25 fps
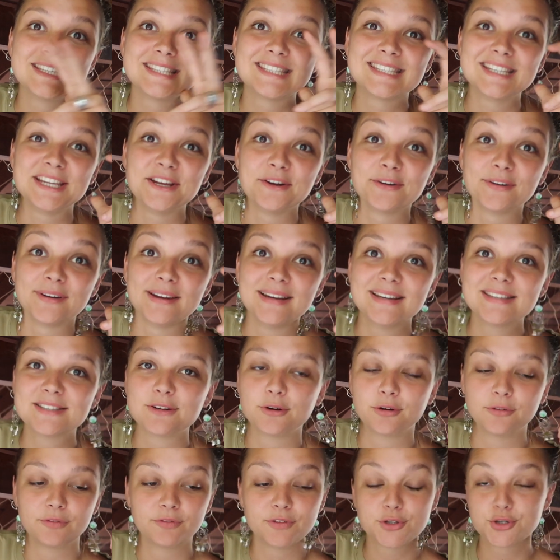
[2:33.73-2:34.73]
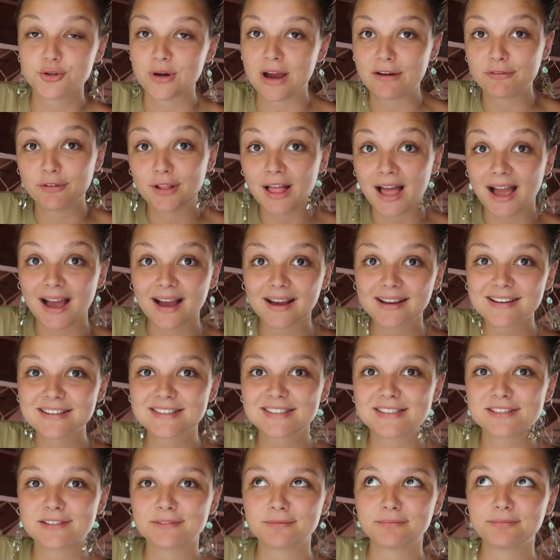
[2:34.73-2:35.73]
series of travel
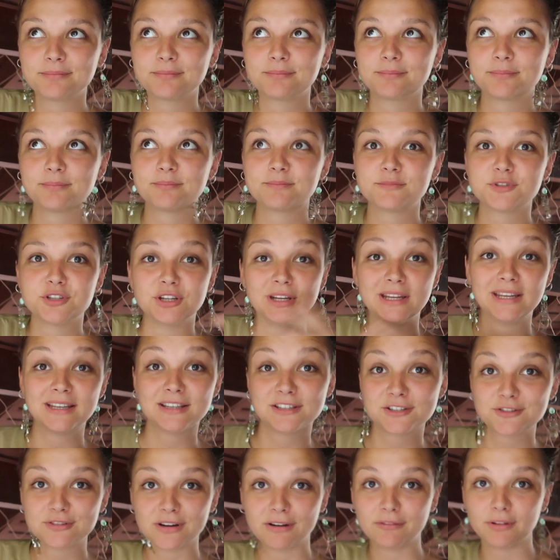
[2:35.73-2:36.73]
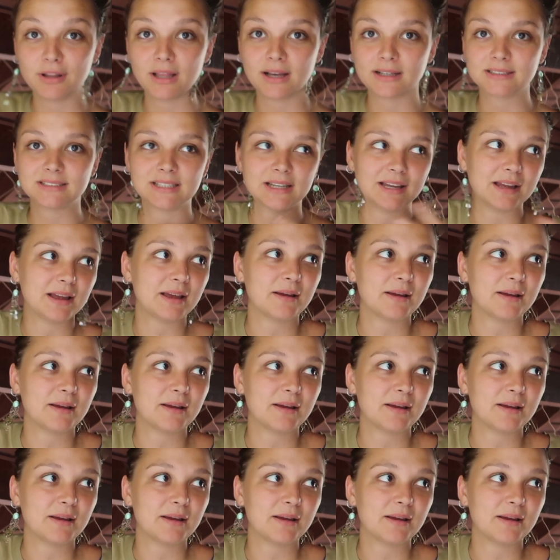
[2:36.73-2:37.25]
hacks, Janika's travel hacks.